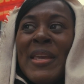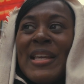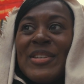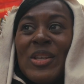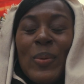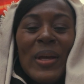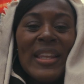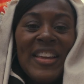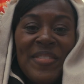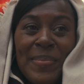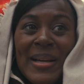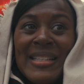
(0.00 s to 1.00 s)
because though I
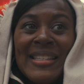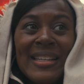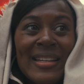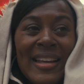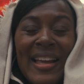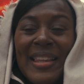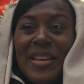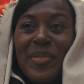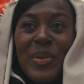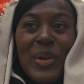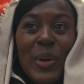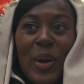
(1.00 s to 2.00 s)
love my city, I
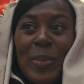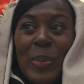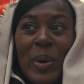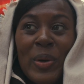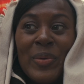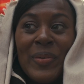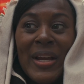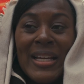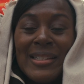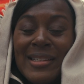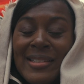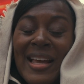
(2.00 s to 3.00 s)
love New York, born and
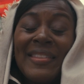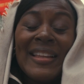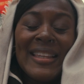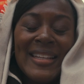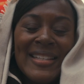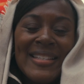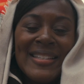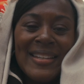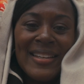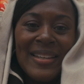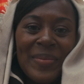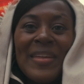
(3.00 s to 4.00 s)
raised, it's not the cleanest
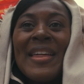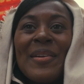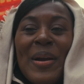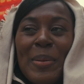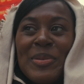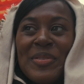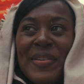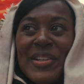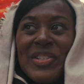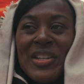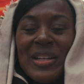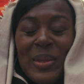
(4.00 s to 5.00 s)
city. The other
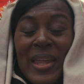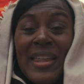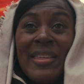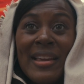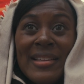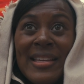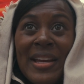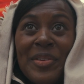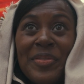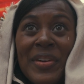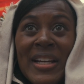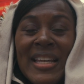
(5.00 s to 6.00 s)
observation that I think is
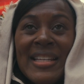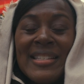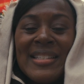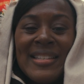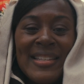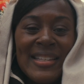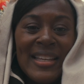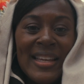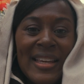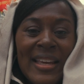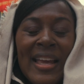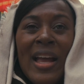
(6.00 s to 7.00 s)
kind of funny is to
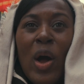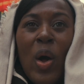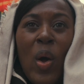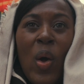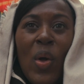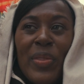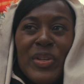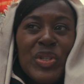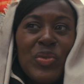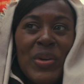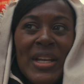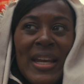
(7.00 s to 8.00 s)
see all the
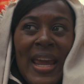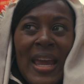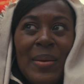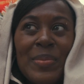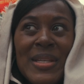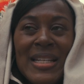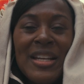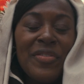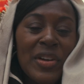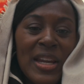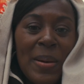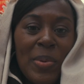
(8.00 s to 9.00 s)
street names and
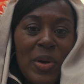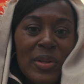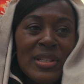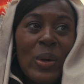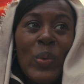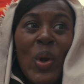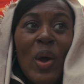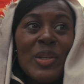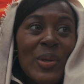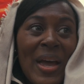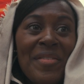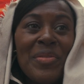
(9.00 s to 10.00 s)
different neighborhoods that we
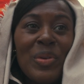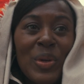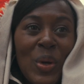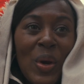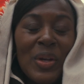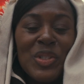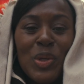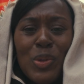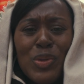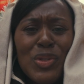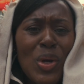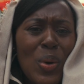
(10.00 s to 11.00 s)
also have in New York.
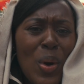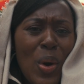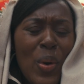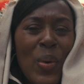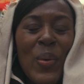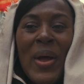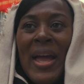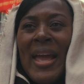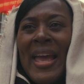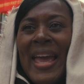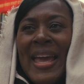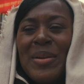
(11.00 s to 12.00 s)
So Soho
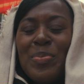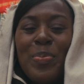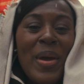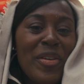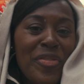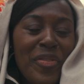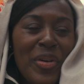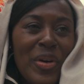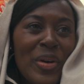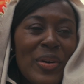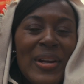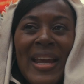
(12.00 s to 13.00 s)
and
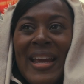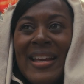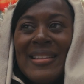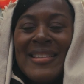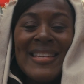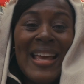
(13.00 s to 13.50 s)
Bedford and